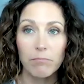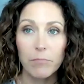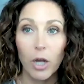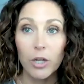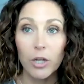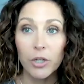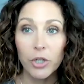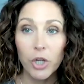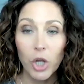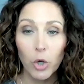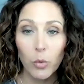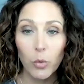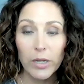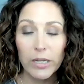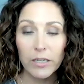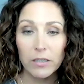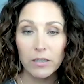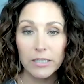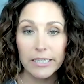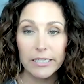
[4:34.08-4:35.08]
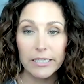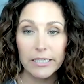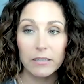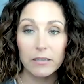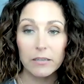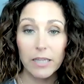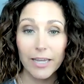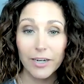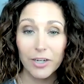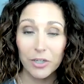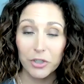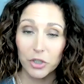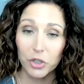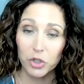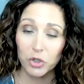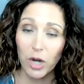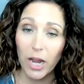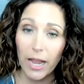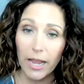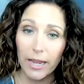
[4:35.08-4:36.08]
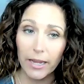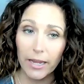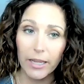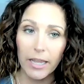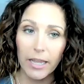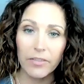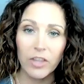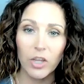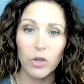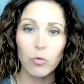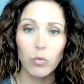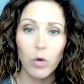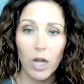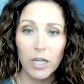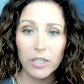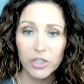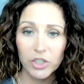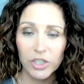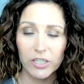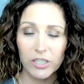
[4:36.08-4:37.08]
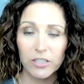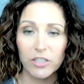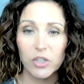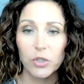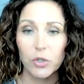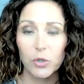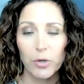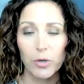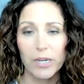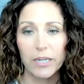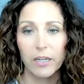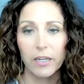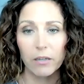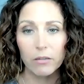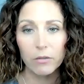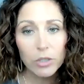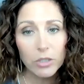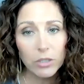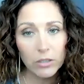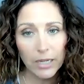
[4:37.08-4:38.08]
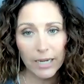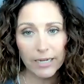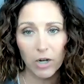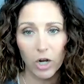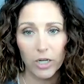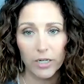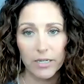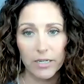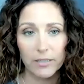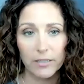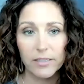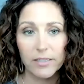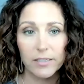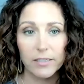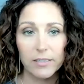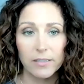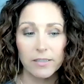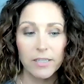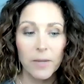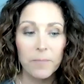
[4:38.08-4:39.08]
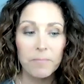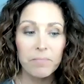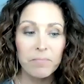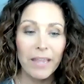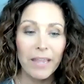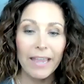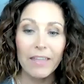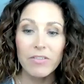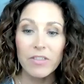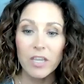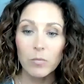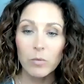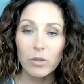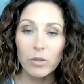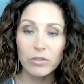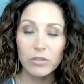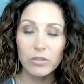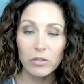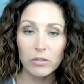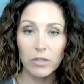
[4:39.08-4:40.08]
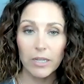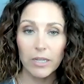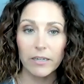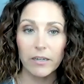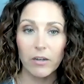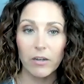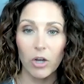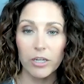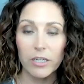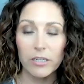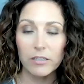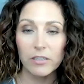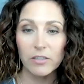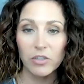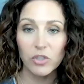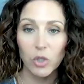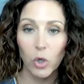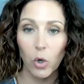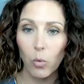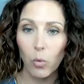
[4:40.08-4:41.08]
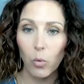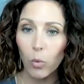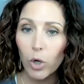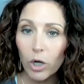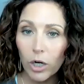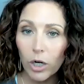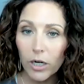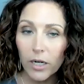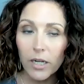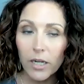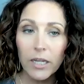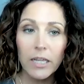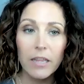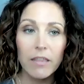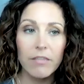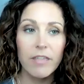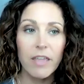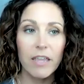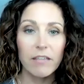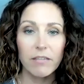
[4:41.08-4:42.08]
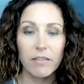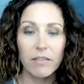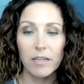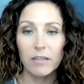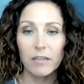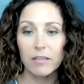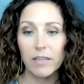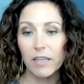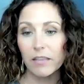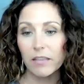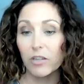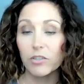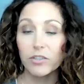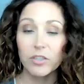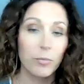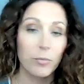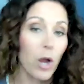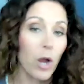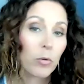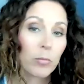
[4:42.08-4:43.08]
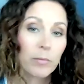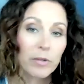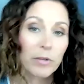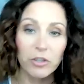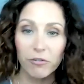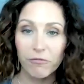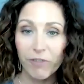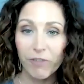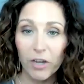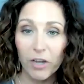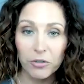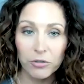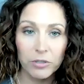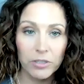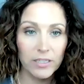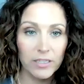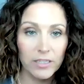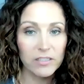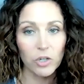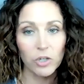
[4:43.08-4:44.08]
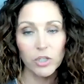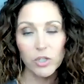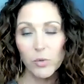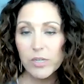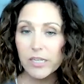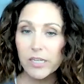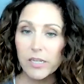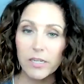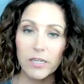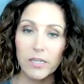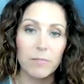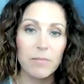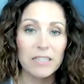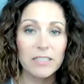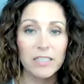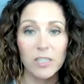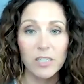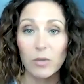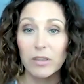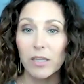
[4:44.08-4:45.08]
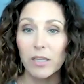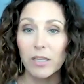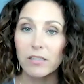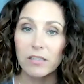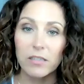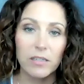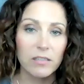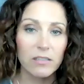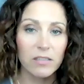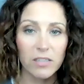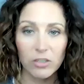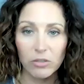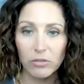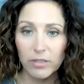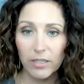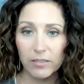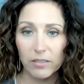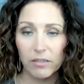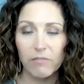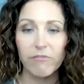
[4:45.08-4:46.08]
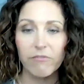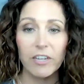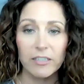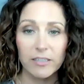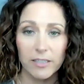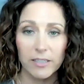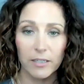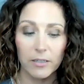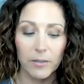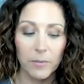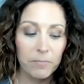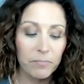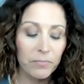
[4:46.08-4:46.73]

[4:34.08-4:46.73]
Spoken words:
unknowingly led astray, and they rush into creating lookalike audiences. And then when those lookalike audiences don't work, they think that there's a problem with their funnel, and they start tweaking and messing with things, and it still doesn't fix it.